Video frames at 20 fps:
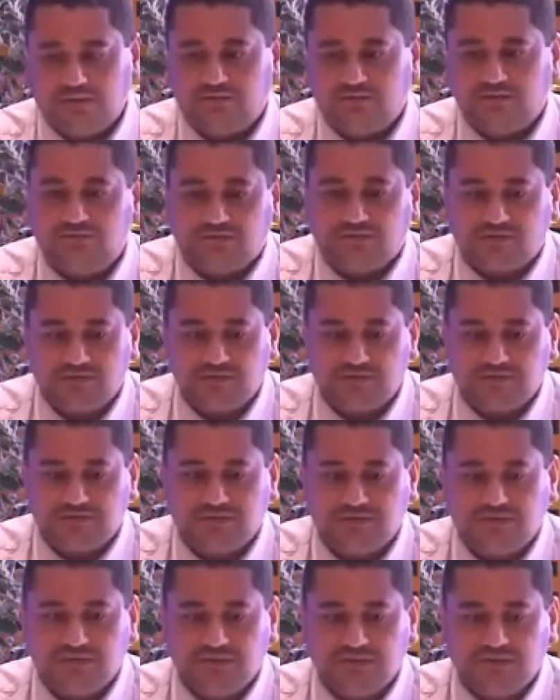different
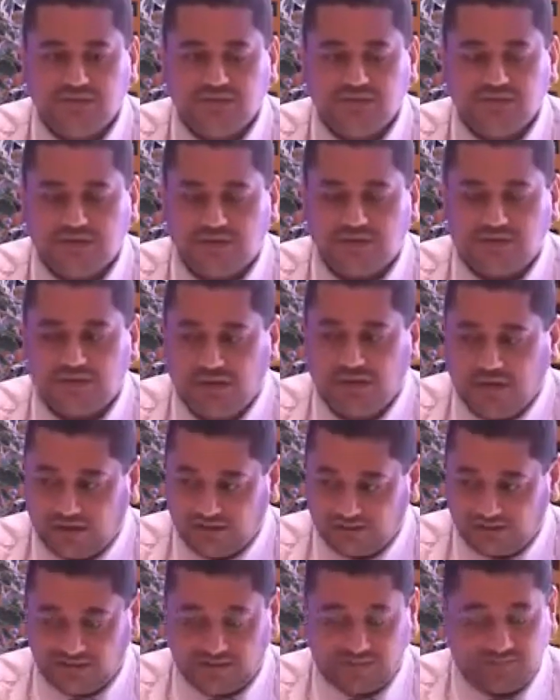
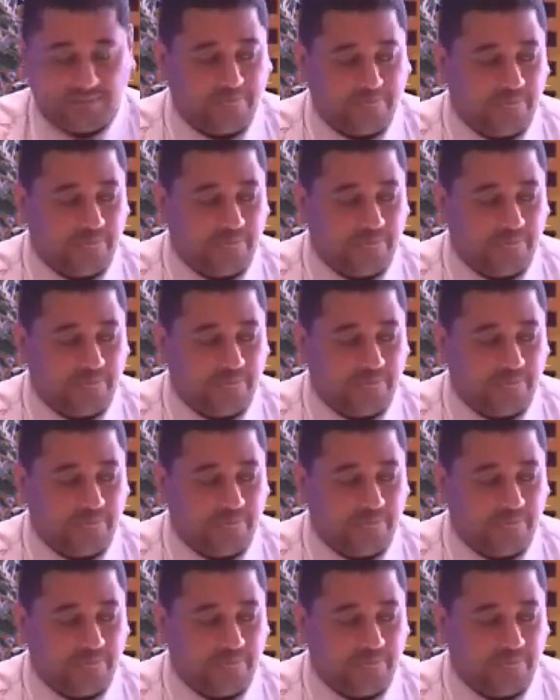idea.